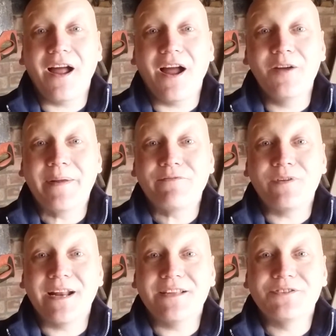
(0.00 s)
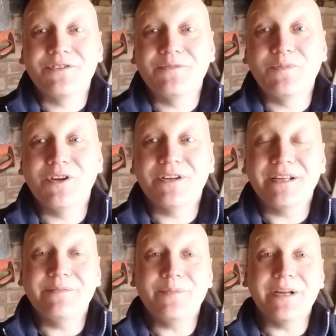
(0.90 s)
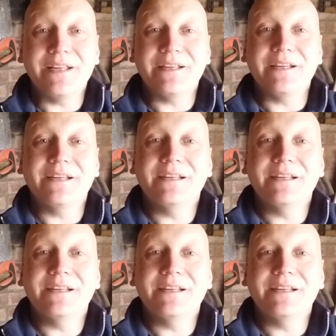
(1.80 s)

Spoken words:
hope everyone has a good working week,